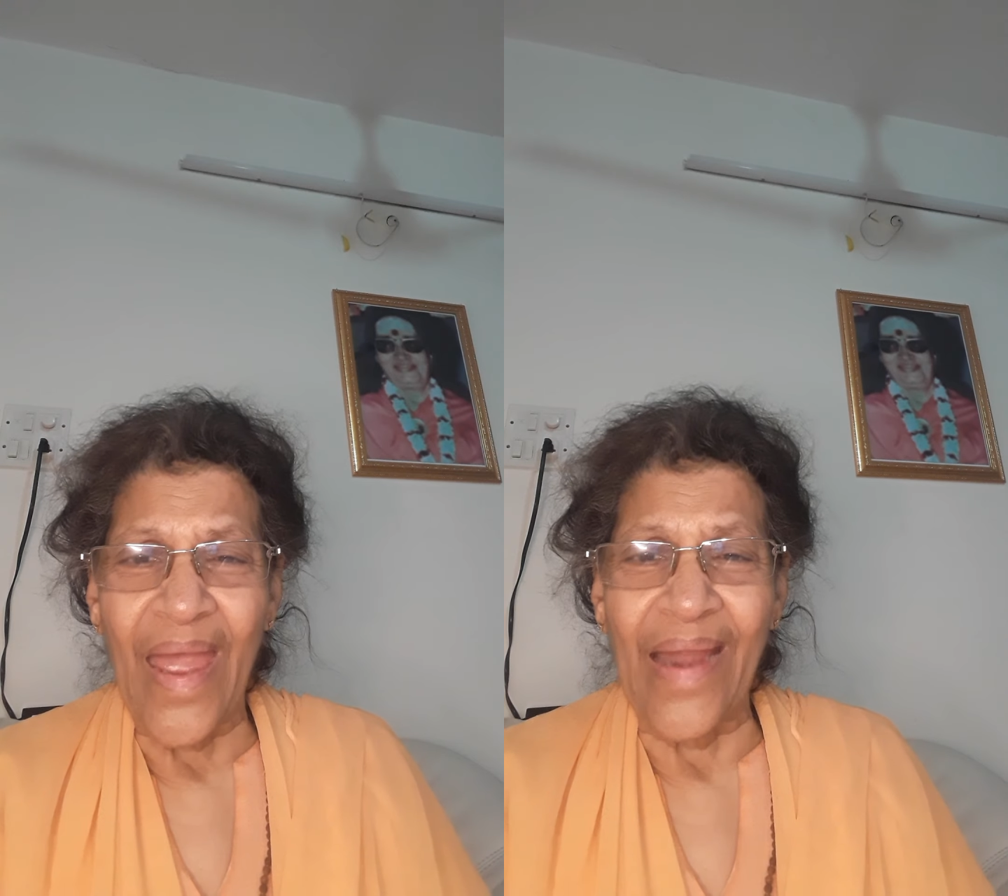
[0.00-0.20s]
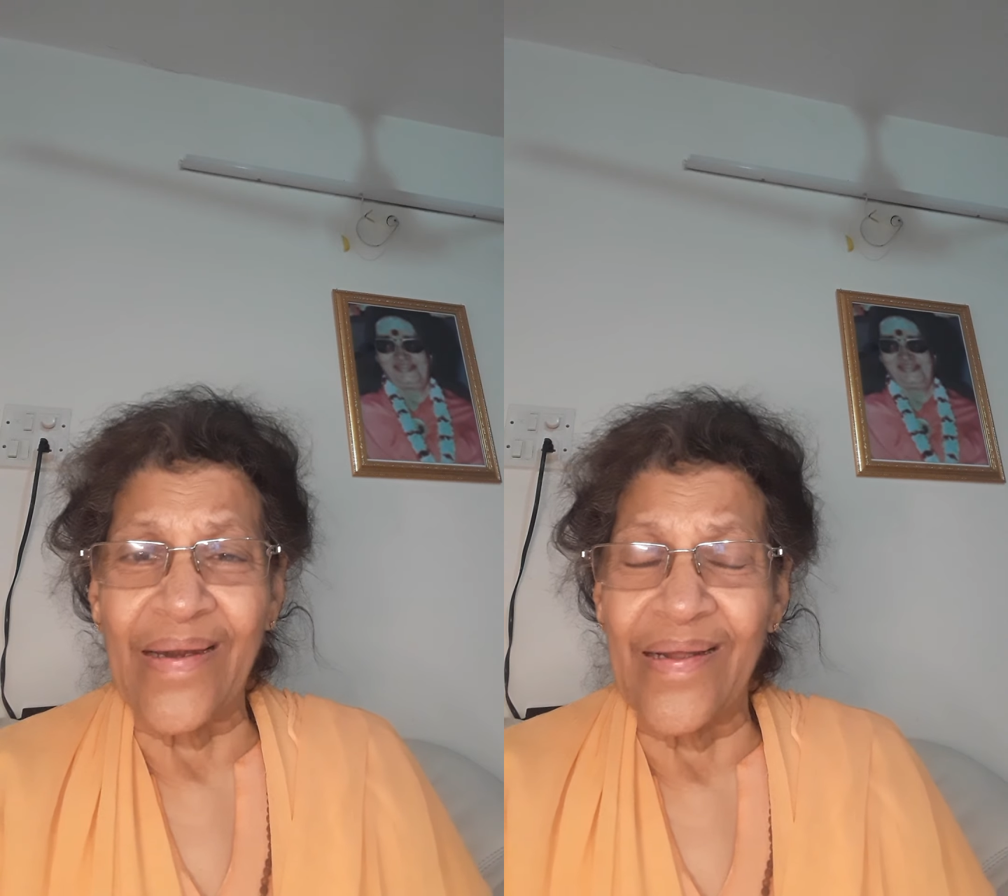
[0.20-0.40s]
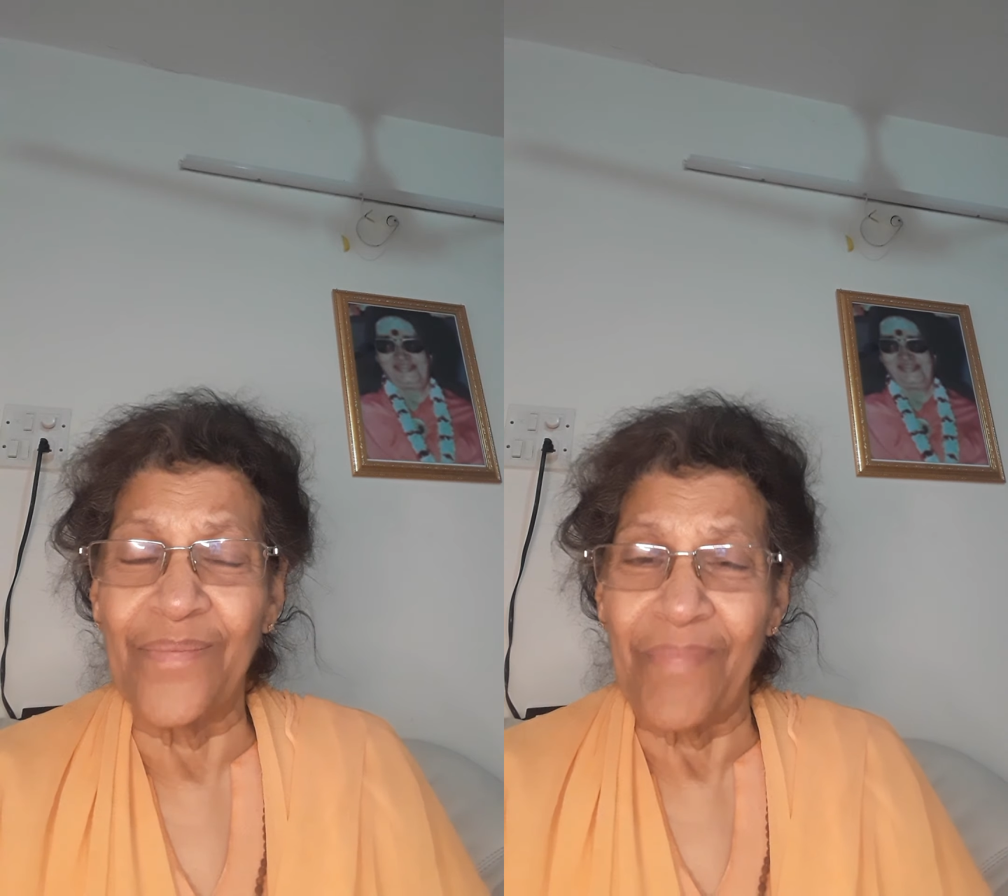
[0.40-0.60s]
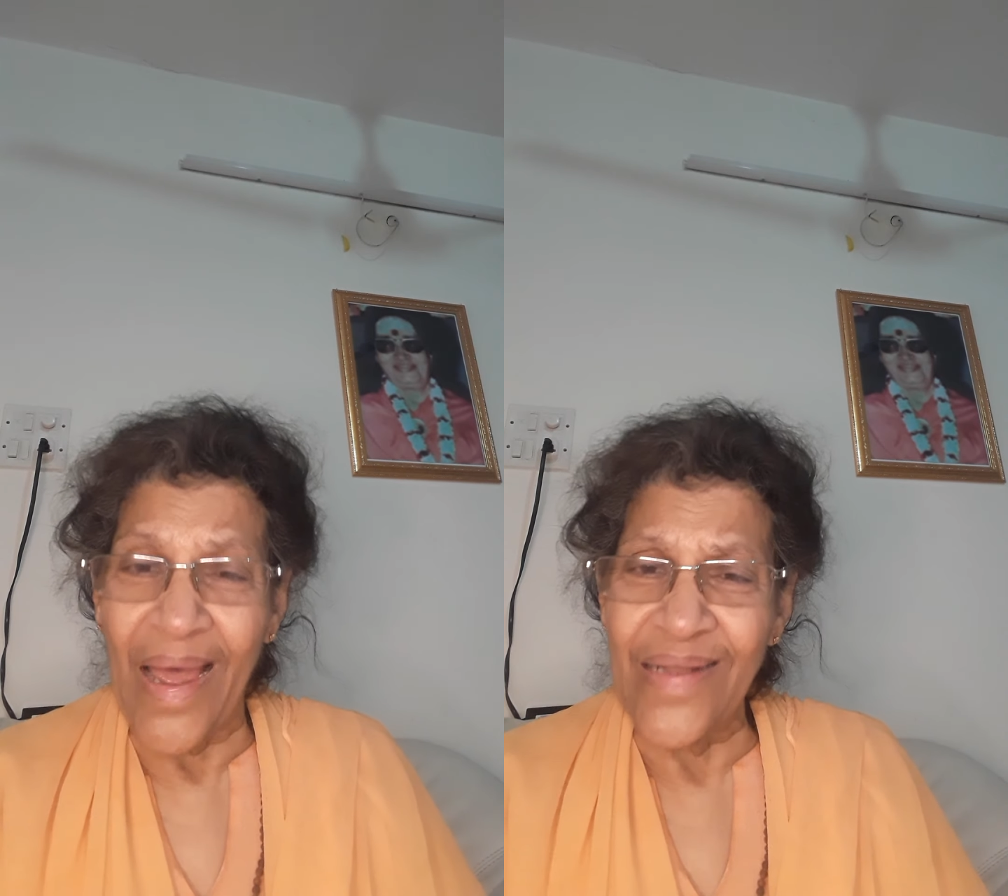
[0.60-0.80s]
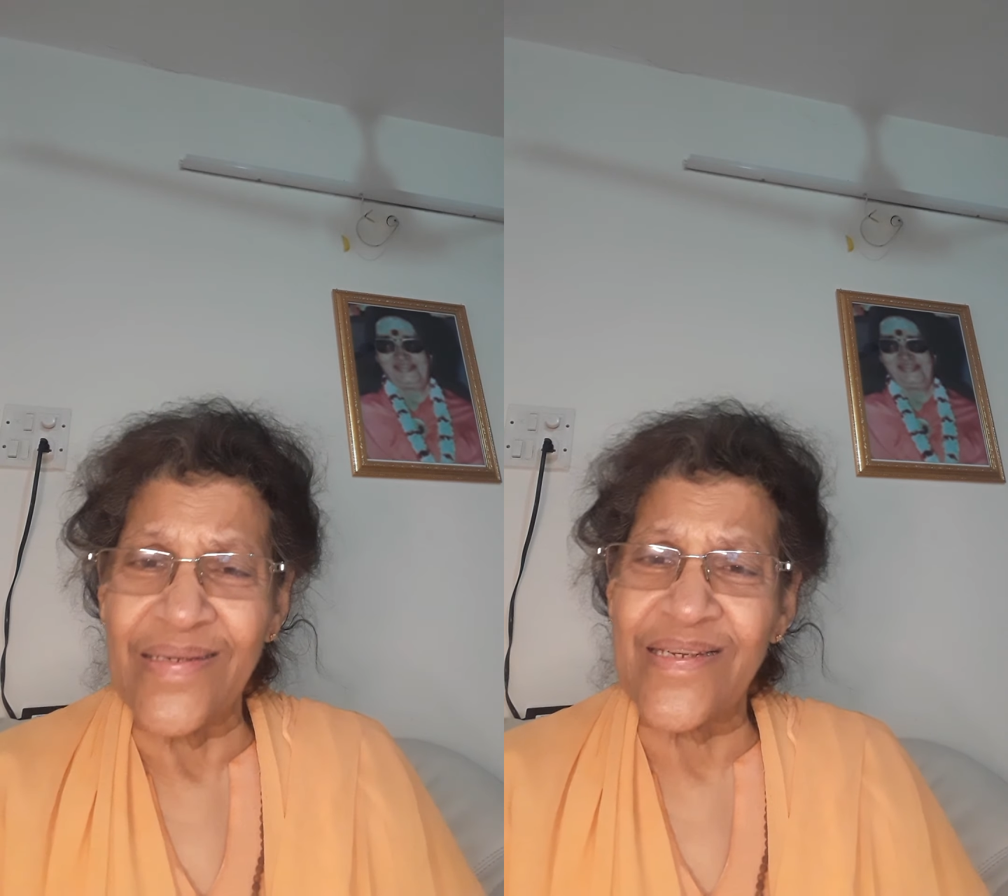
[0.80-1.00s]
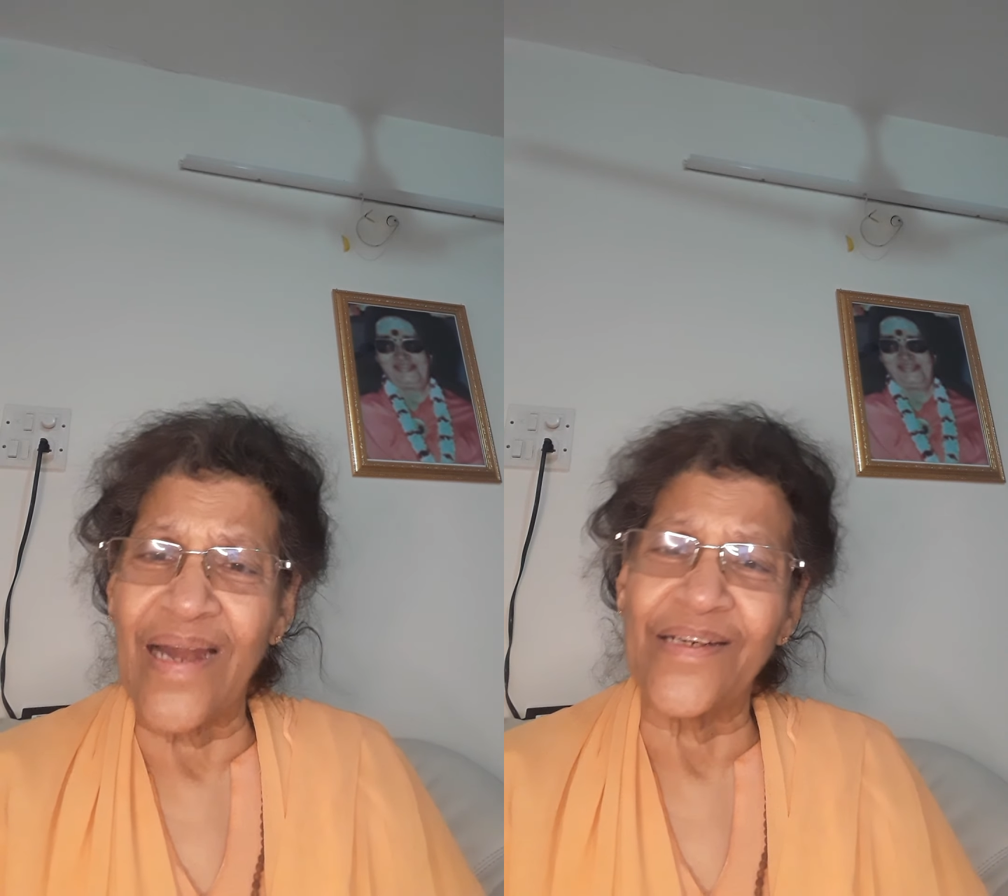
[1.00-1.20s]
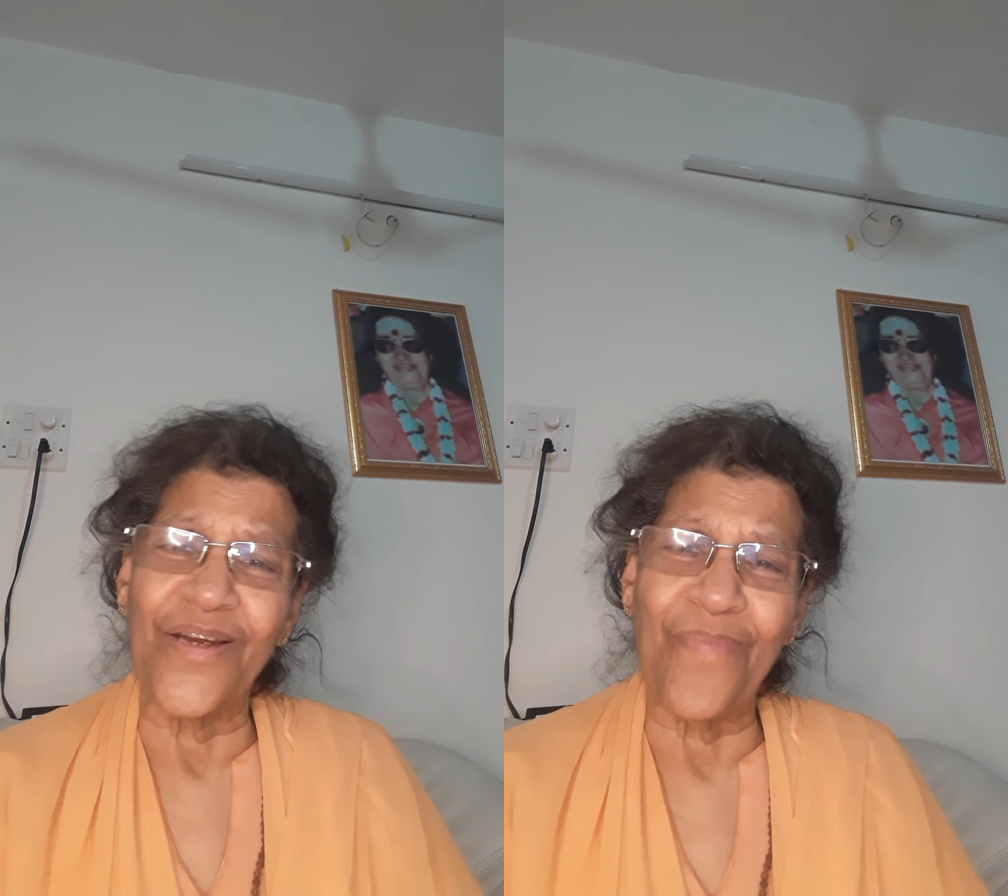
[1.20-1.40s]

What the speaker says: And man started